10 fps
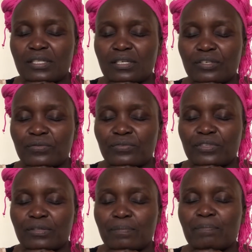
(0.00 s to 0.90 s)
Thank you for
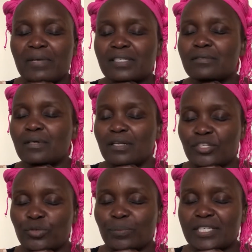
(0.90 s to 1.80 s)
the
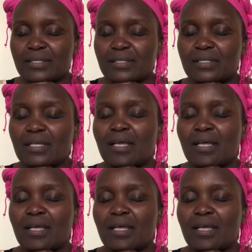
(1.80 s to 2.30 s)
new masses.